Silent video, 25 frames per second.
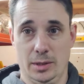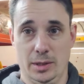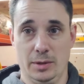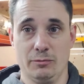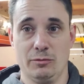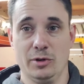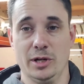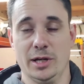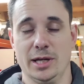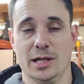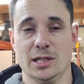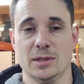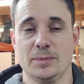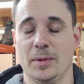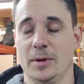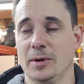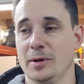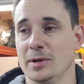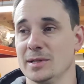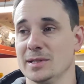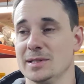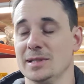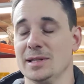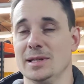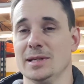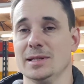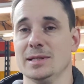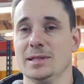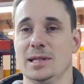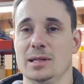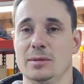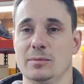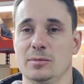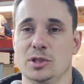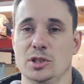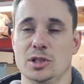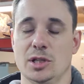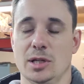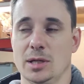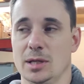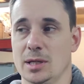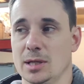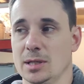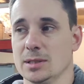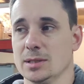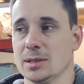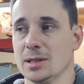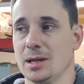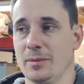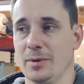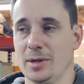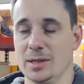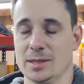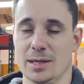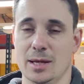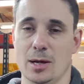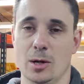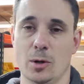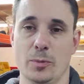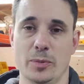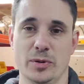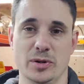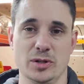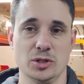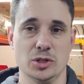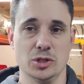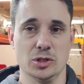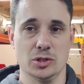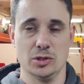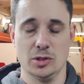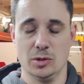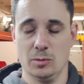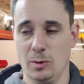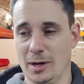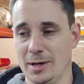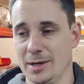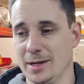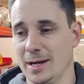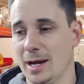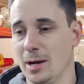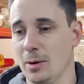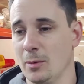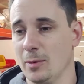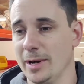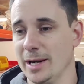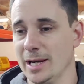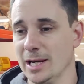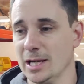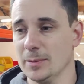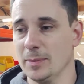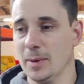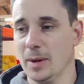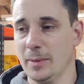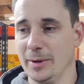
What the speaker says: really experienced CNC machinist coming to help us just the 1 day a week.